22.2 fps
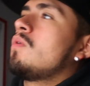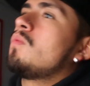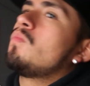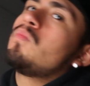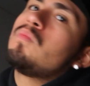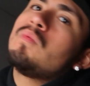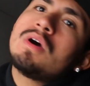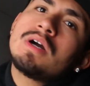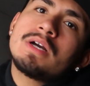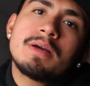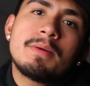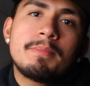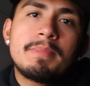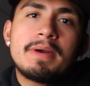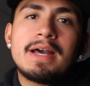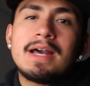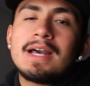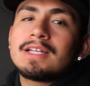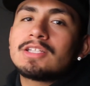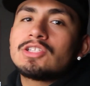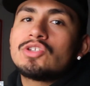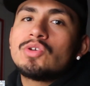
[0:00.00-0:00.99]
Welcome
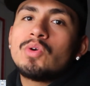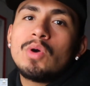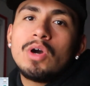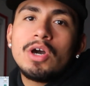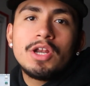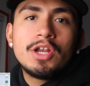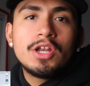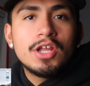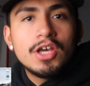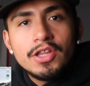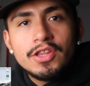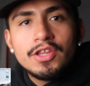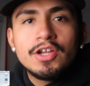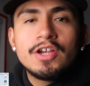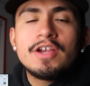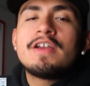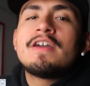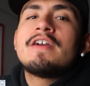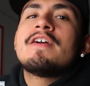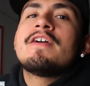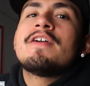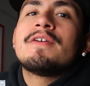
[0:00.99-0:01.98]
back to
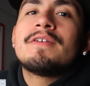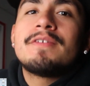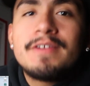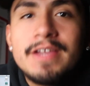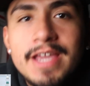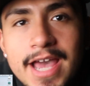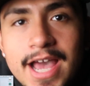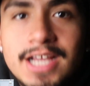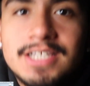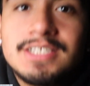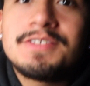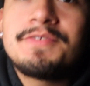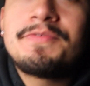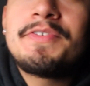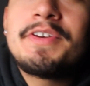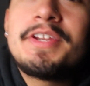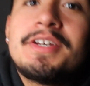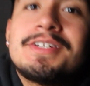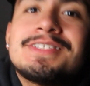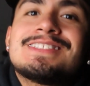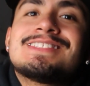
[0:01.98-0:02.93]
another reaction video.